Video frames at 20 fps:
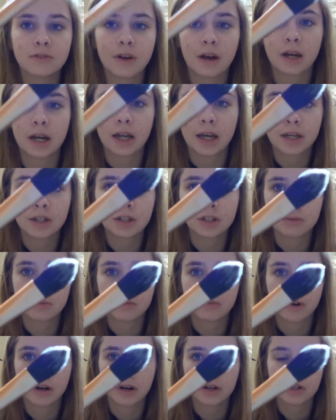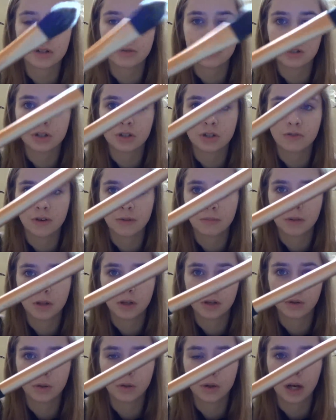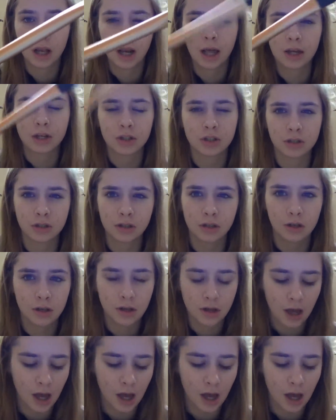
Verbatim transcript: Foundation brush, which is from the Core Collection.